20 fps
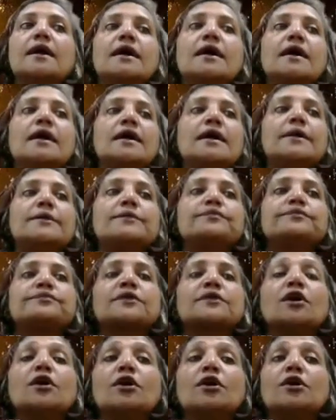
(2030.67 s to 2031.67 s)
um,
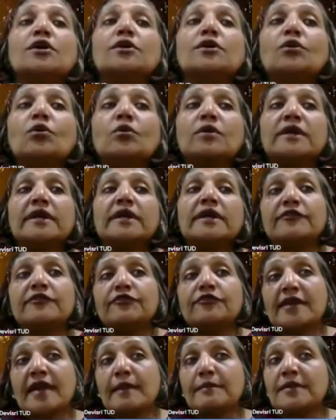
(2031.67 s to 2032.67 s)
no need
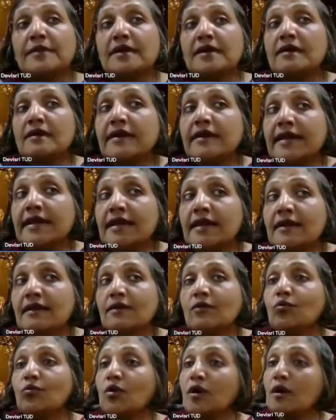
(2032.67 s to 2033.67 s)
for chemical
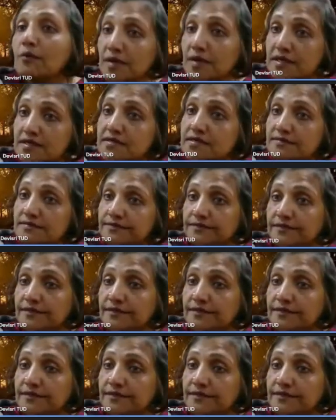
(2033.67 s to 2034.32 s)
dewormers.